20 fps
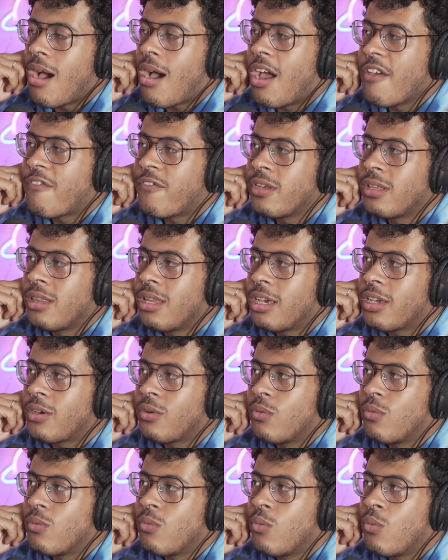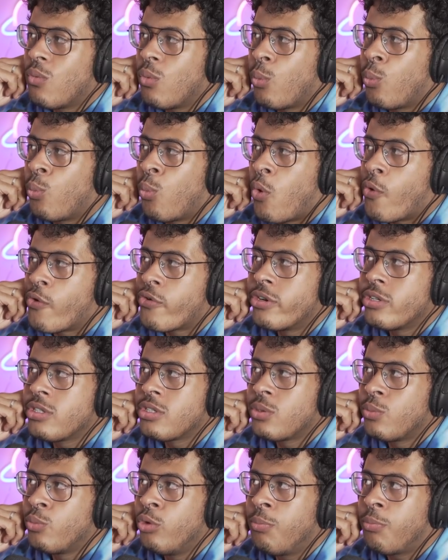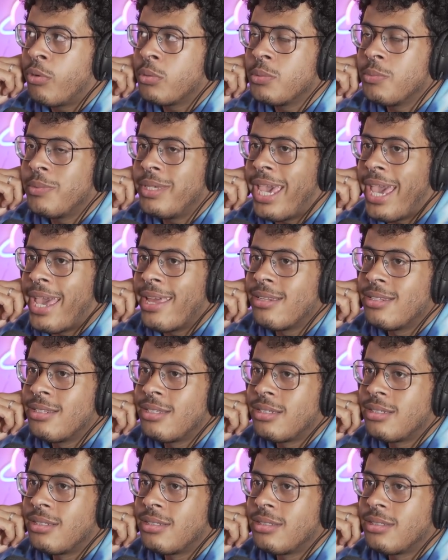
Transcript: i feel like wars would probably end